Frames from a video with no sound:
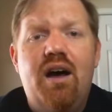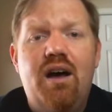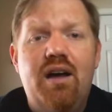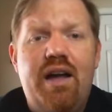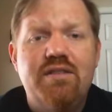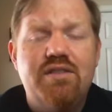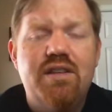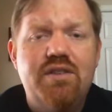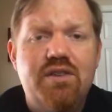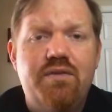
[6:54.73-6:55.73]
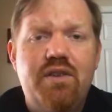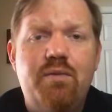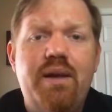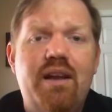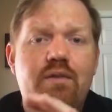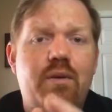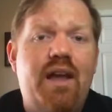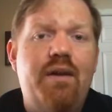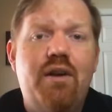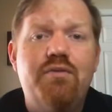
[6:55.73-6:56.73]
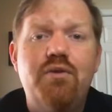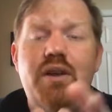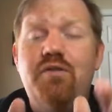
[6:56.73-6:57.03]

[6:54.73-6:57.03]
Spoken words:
And City Serve this weekend as we gave out food.